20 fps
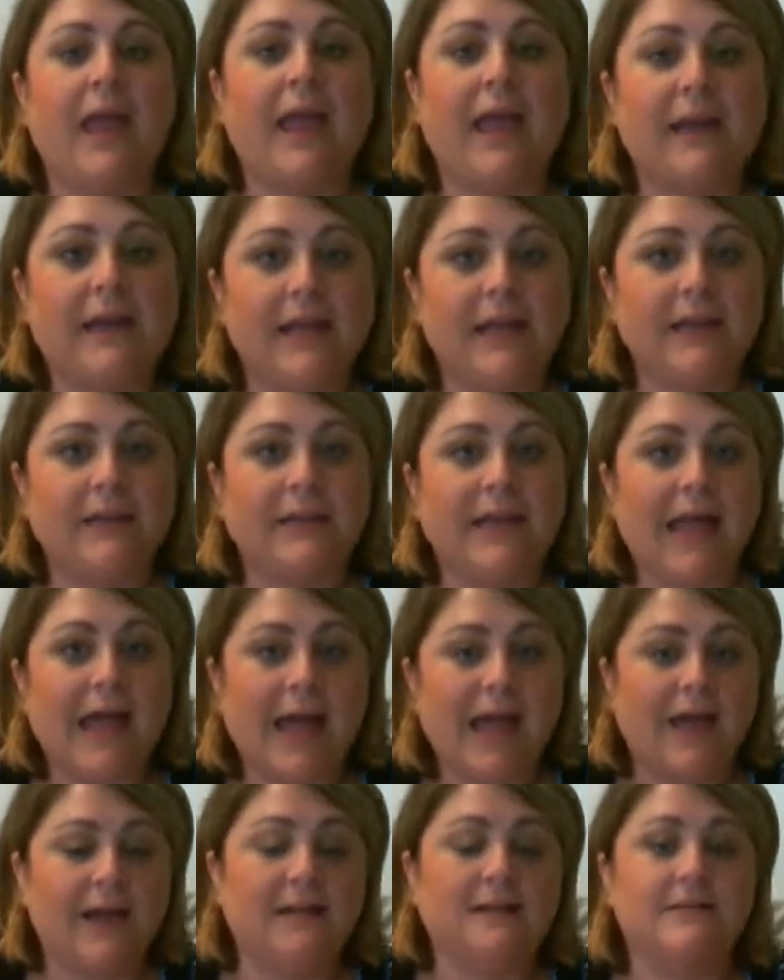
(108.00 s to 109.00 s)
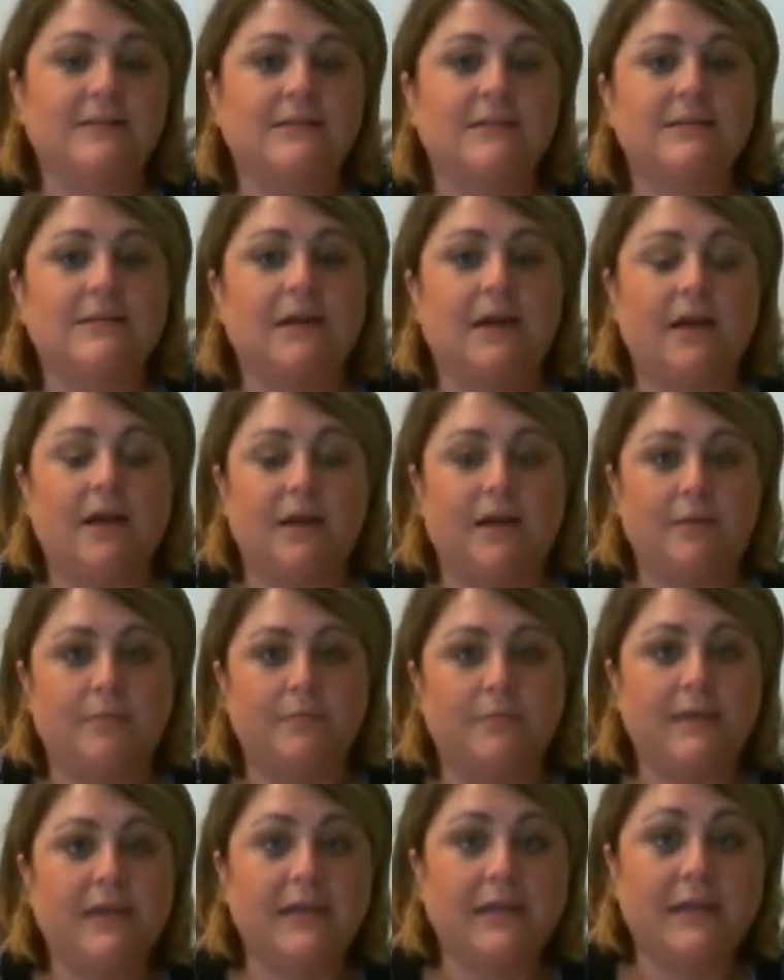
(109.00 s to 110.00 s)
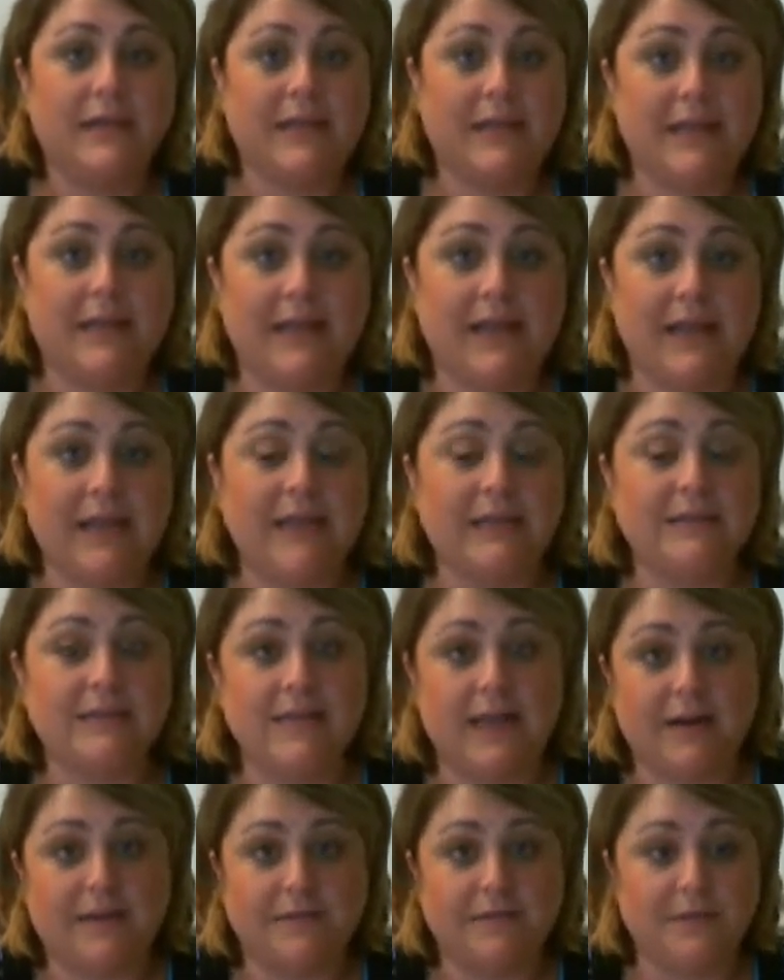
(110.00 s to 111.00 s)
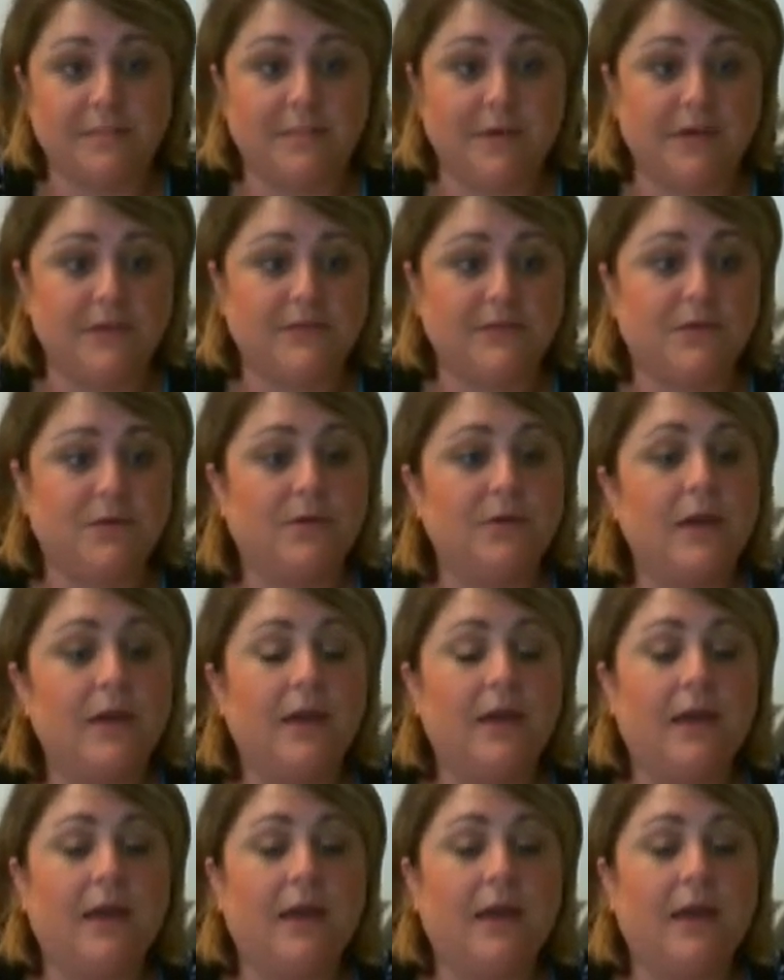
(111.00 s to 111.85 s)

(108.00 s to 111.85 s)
and it lines the inside of the muscle.